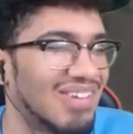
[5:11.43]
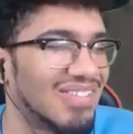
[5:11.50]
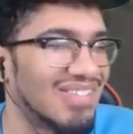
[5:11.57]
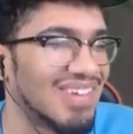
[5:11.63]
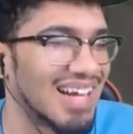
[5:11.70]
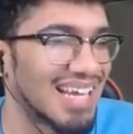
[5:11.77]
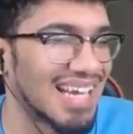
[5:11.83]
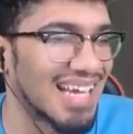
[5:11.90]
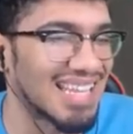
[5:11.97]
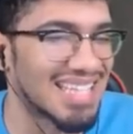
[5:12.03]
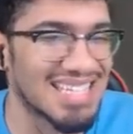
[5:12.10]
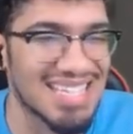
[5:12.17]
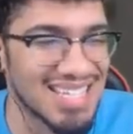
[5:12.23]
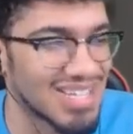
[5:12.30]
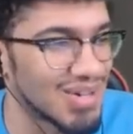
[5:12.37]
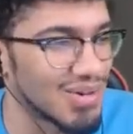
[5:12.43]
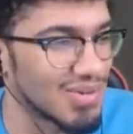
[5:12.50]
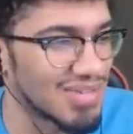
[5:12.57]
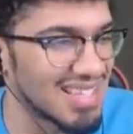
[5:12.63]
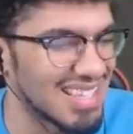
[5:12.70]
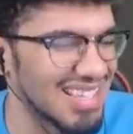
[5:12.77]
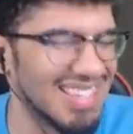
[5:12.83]
my God. This is so...
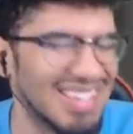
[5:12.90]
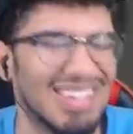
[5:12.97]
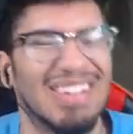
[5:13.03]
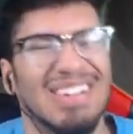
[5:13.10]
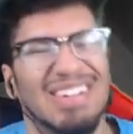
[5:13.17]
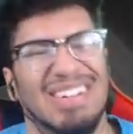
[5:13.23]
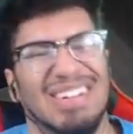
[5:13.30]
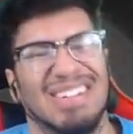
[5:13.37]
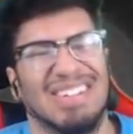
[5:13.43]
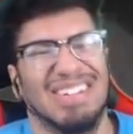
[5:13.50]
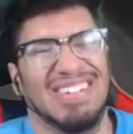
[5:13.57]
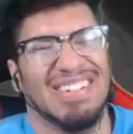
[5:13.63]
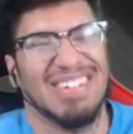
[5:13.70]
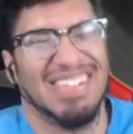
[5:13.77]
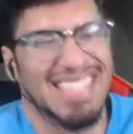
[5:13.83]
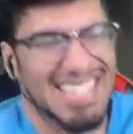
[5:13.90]
Oh this